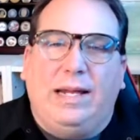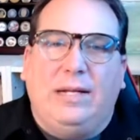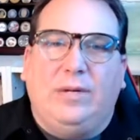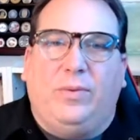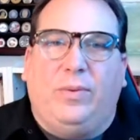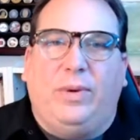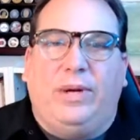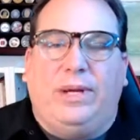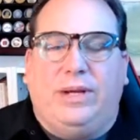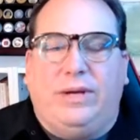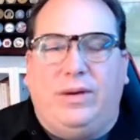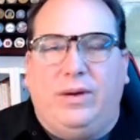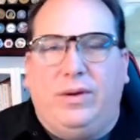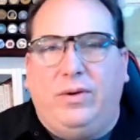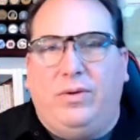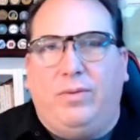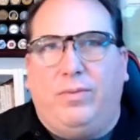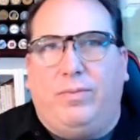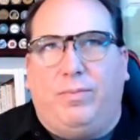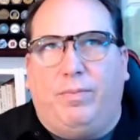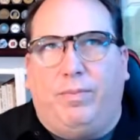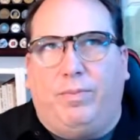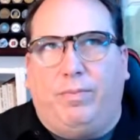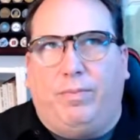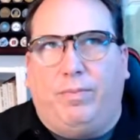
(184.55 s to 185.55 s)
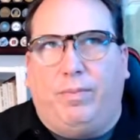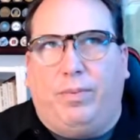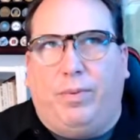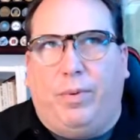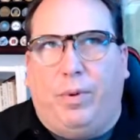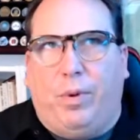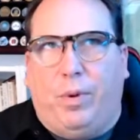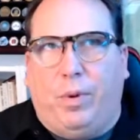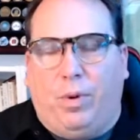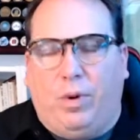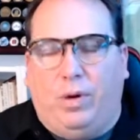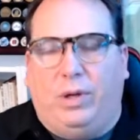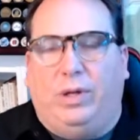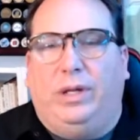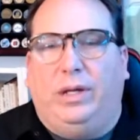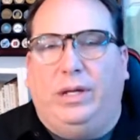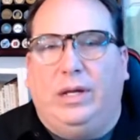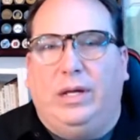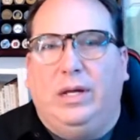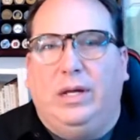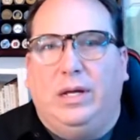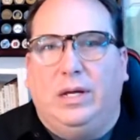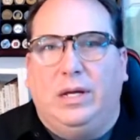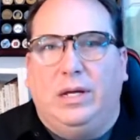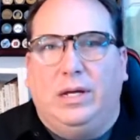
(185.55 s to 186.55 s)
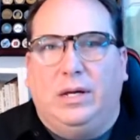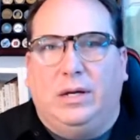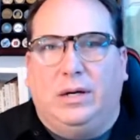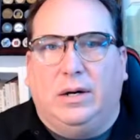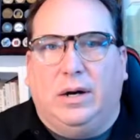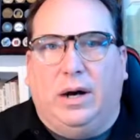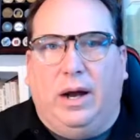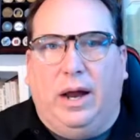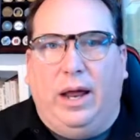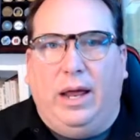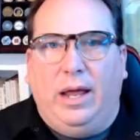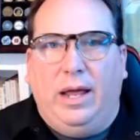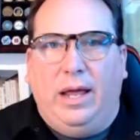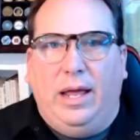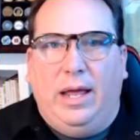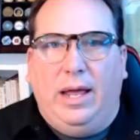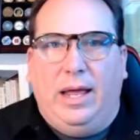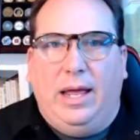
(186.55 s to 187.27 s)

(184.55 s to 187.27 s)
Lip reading: that we do poorly, right,